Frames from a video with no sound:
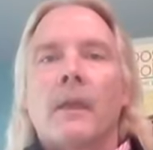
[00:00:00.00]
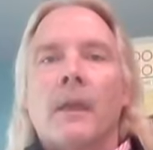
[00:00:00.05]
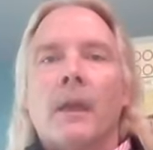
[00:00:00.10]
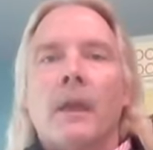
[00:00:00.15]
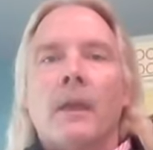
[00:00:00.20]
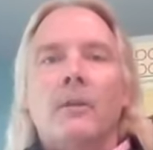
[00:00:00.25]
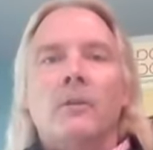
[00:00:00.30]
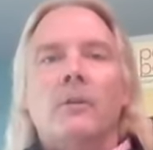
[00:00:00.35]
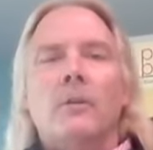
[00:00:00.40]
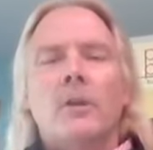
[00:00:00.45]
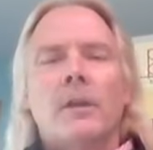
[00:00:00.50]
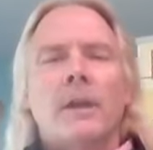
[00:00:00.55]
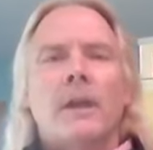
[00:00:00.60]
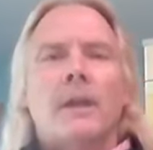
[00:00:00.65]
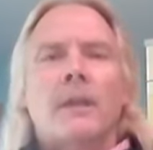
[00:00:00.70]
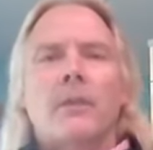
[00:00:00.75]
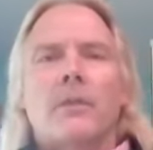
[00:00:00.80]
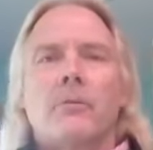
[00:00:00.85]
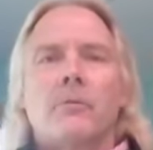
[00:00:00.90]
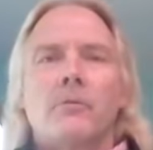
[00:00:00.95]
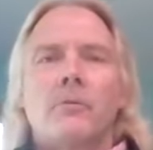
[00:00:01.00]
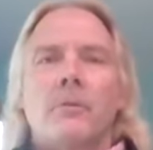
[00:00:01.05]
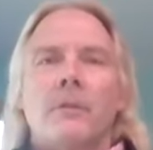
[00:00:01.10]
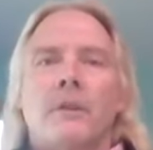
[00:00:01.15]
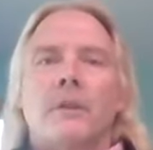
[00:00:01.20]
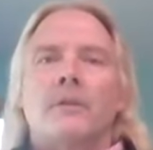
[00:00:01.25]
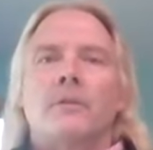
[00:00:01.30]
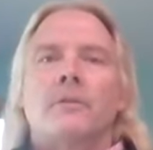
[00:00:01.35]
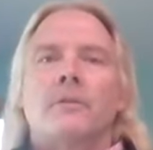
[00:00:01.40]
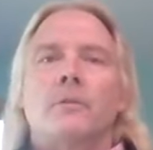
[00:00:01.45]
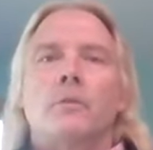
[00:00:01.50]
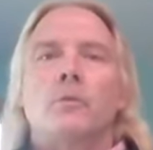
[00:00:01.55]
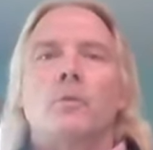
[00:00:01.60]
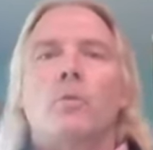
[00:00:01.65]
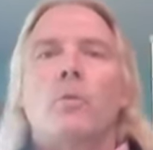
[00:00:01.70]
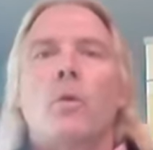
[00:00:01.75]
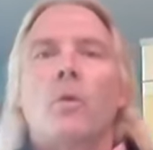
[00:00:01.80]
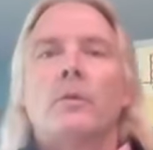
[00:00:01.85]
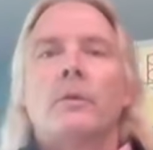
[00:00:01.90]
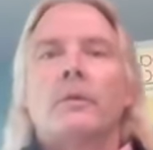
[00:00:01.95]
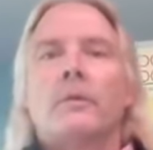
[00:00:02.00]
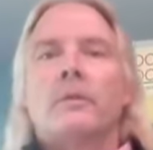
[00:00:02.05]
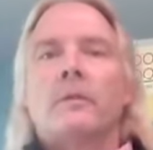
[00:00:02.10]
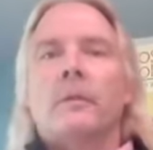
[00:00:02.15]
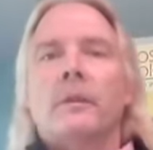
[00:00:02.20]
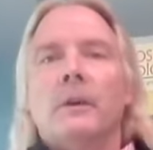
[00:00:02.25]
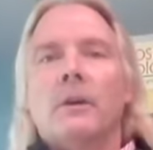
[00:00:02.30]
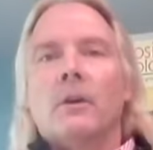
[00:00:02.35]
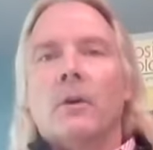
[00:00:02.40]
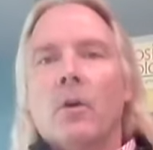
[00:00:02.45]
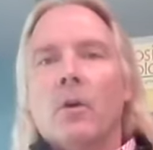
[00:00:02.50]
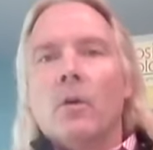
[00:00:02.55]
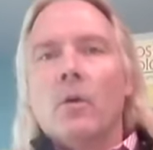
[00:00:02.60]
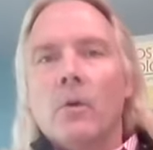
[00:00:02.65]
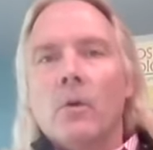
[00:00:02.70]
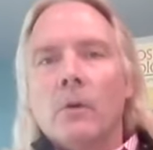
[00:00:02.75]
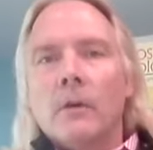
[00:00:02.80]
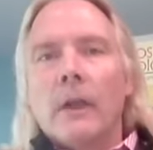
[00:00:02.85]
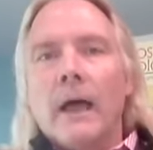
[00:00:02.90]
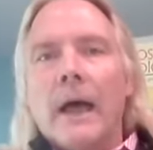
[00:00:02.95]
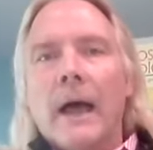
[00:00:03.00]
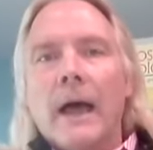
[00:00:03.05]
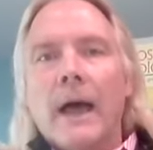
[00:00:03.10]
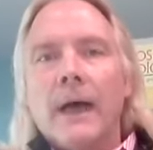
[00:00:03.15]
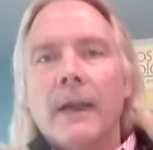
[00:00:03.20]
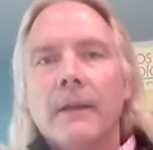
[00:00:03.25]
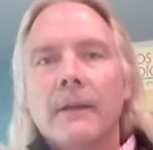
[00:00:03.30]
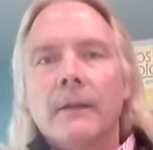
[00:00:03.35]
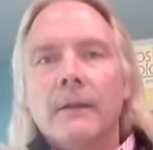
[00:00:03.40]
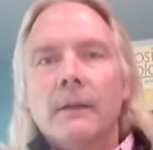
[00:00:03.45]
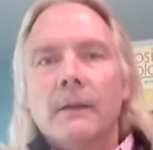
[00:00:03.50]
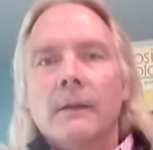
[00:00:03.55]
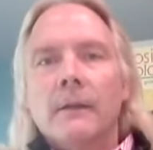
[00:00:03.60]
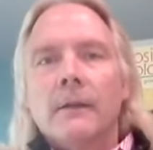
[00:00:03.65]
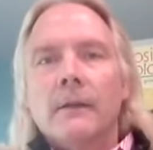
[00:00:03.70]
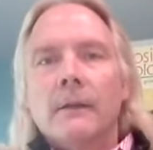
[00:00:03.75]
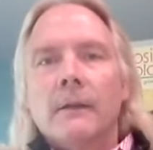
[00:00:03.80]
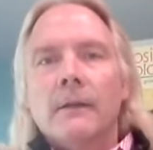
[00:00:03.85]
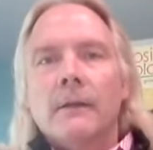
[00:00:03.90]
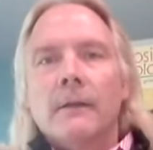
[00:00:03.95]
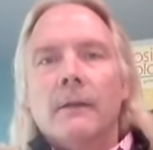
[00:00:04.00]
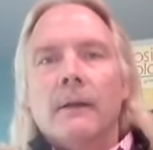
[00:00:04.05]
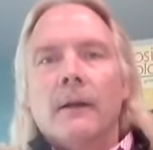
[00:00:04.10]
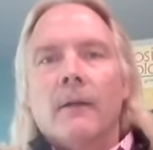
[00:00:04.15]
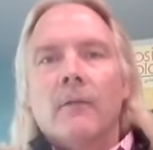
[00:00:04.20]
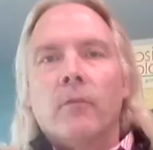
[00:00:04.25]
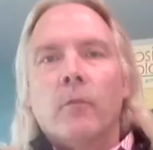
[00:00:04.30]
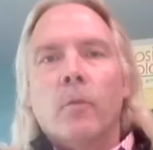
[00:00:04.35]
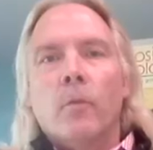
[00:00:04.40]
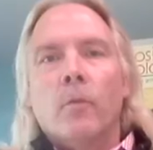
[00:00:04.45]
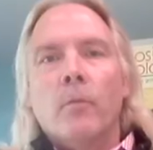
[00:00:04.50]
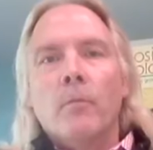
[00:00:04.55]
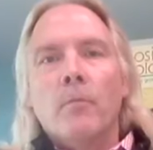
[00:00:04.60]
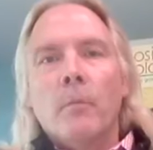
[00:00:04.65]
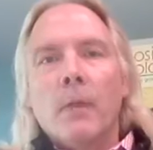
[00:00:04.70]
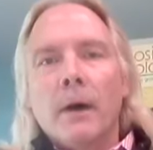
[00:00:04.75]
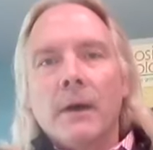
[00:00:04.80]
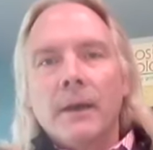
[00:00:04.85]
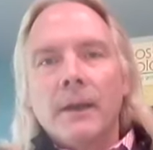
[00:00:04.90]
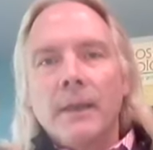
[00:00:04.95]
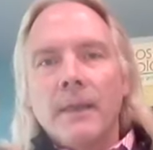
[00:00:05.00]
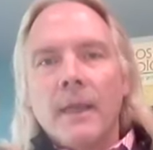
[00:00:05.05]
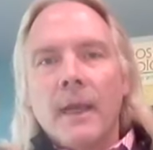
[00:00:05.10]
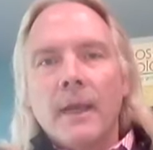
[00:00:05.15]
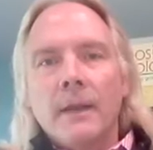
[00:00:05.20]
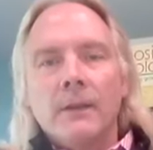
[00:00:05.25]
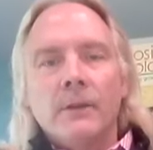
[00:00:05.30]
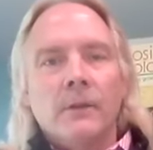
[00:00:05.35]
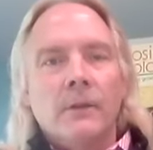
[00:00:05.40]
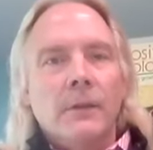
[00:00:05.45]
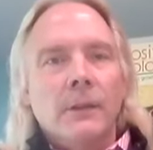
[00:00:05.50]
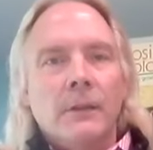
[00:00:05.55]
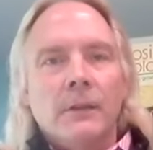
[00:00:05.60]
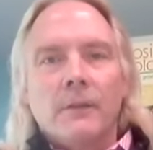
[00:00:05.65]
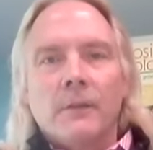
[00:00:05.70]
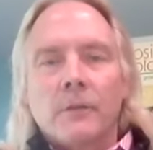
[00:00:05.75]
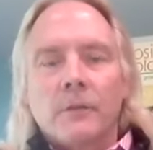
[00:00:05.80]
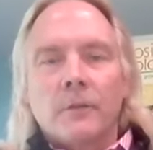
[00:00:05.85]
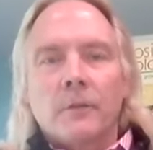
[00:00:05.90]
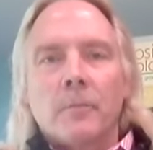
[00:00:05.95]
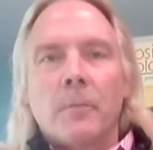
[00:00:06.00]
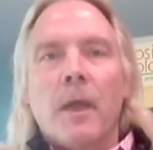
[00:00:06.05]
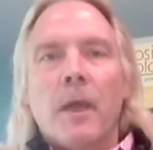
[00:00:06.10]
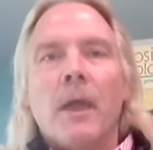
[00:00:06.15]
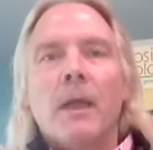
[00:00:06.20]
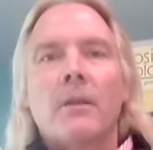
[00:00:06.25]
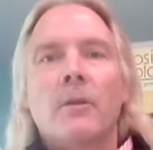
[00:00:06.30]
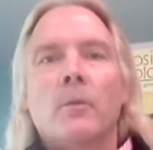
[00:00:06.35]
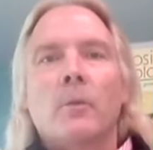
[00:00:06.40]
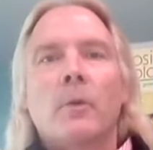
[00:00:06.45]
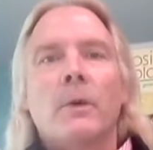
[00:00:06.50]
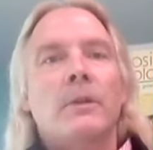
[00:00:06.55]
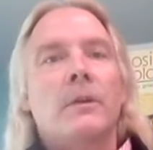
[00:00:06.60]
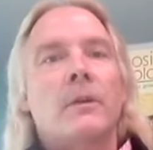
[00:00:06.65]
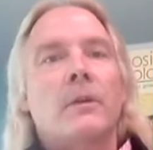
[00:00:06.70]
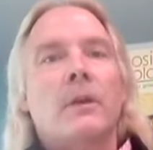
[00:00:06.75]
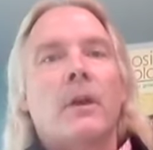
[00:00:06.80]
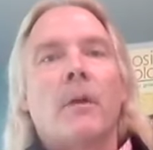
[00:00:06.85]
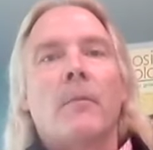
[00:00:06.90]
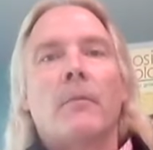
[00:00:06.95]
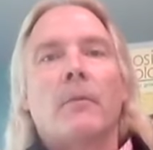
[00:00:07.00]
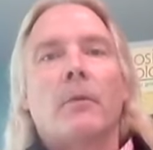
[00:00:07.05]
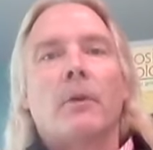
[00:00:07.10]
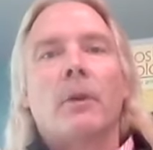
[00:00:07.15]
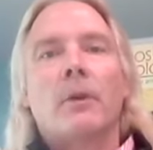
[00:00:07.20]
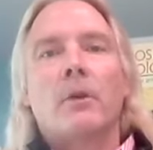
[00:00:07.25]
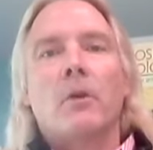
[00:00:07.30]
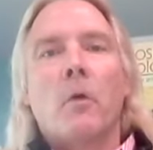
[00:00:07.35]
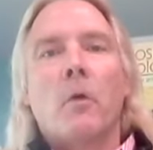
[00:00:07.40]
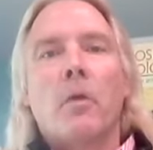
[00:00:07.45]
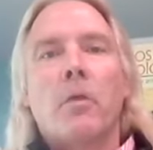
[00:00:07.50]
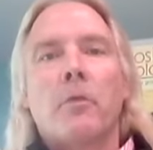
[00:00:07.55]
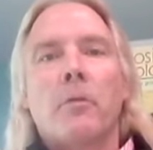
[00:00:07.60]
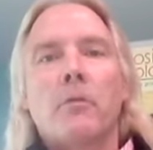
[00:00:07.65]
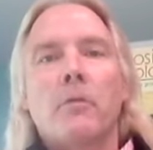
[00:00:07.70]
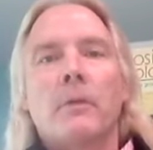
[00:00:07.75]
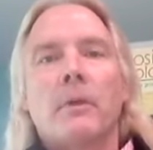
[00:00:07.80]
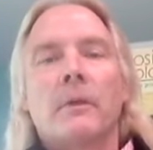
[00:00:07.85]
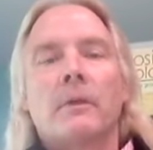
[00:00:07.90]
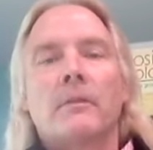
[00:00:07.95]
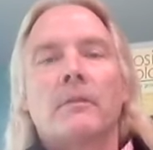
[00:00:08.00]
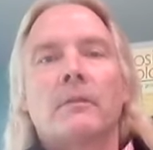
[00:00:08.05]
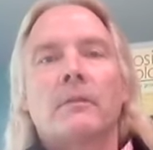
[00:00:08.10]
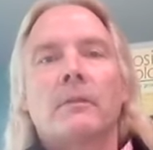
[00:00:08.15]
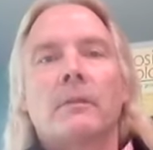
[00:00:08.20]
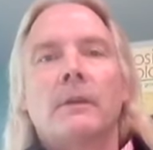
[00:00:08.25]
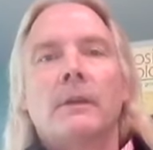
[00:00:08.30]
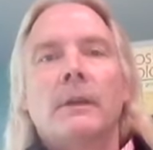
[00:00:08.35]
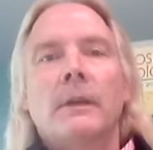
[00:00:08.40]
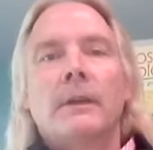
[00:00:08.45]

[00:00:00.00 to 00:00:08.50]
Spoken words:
And looking through this, you won't see a whole lot of money that you need to spend when you come and go through this.